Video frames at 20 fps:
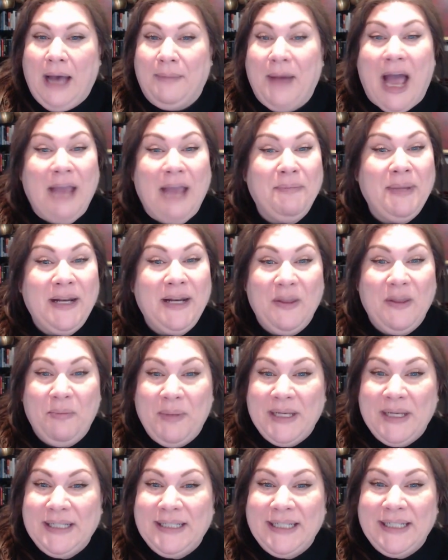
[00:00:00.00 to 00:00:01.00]
Um, I've been in
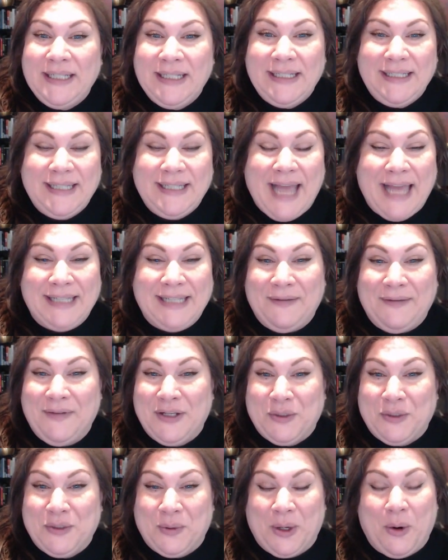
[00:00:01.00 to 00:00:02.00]
the business as
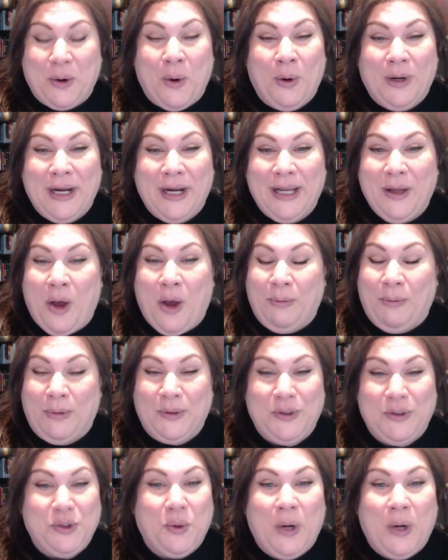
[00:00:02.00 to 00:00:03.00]
of this recording
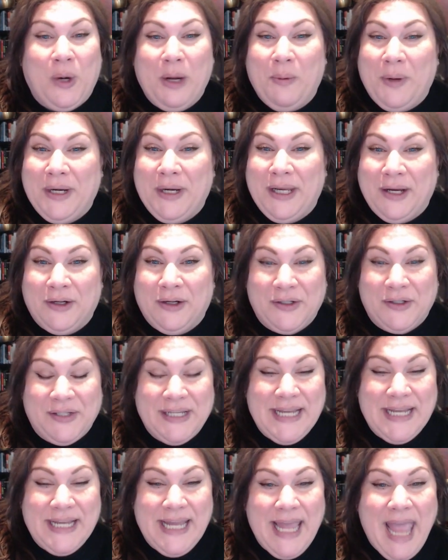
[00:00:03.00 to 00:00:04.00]
almost 21
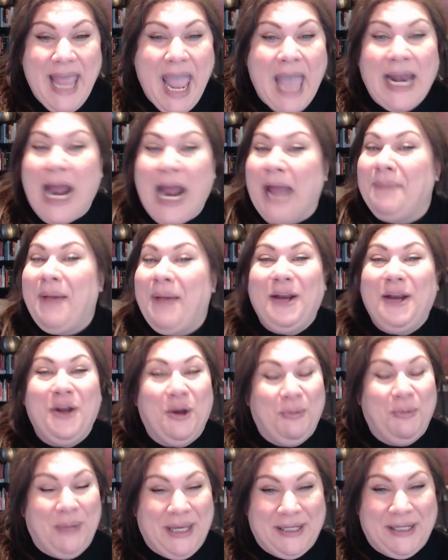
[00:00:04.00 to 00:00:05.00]
years, and I by
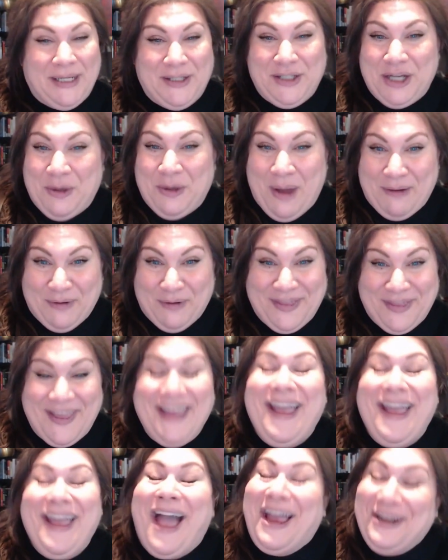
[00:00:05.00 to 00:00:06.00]
no means know
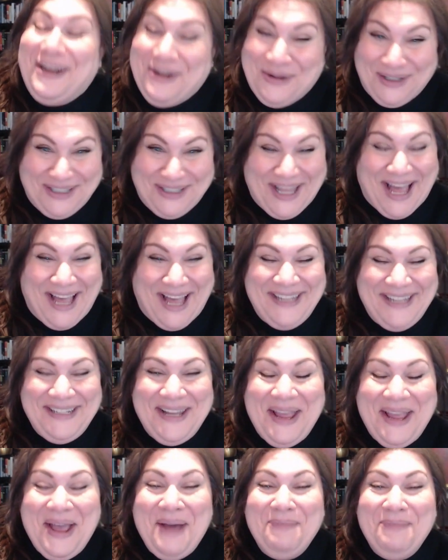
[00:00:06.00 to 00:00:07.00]
everything. I know a
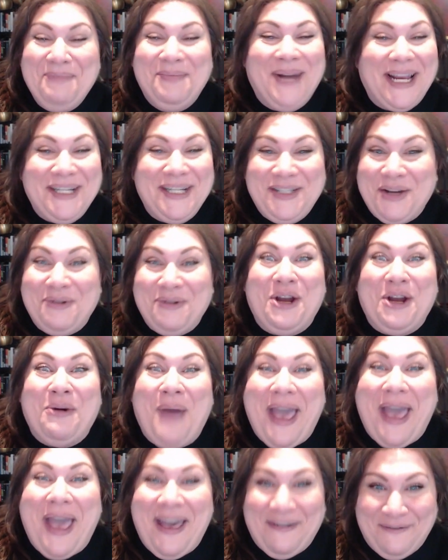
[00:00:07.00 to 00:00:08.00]
lot, but I don't
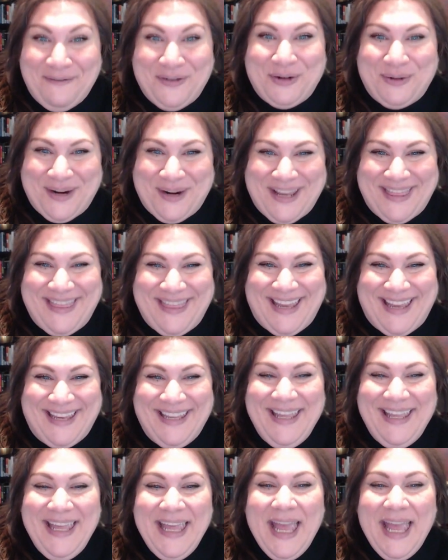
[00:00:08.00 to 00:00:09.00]
know
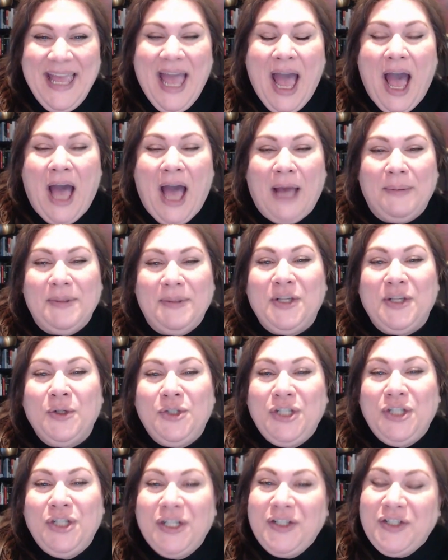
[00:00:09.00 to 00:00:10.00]
everything. Um,
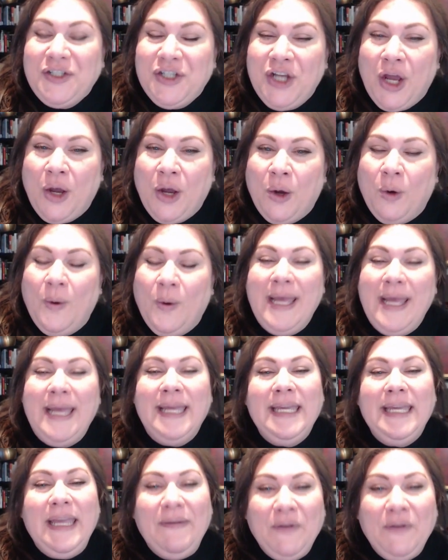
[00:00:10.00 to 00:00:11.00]
so just know,
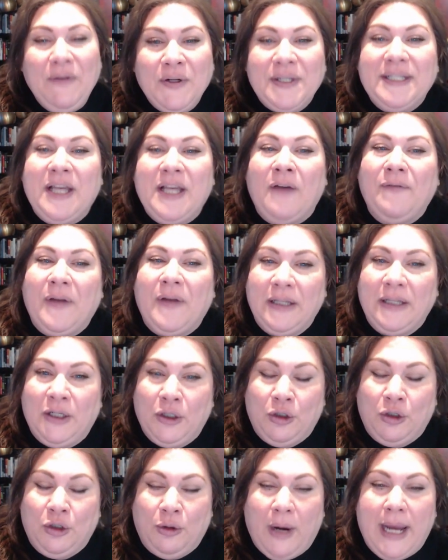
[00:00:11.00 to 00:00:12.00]
give yourself a
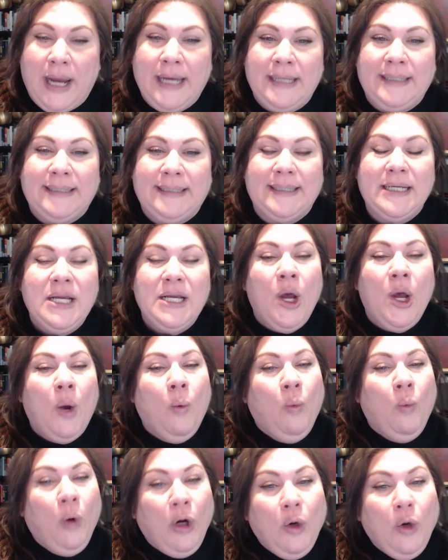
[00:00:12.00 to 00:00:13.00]
little grace,
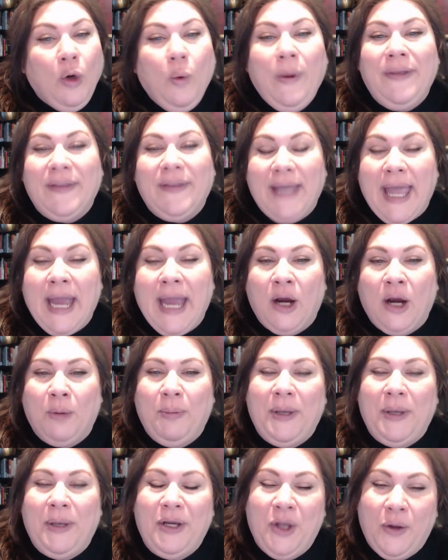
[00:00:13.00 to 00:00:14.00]
work with
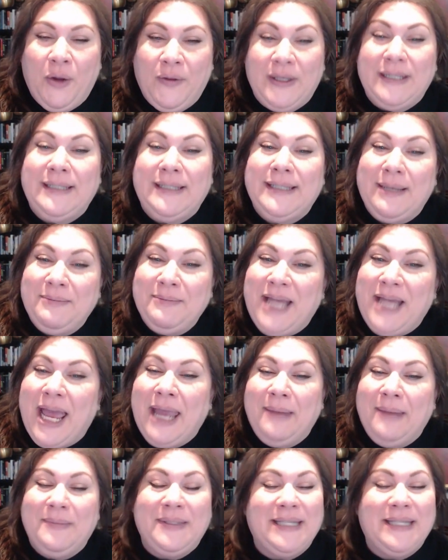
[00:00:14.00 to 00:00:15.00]
care, but know that
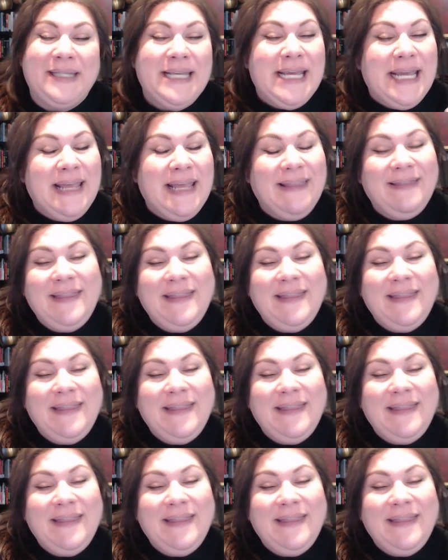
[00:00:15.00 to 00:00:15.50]
sometimes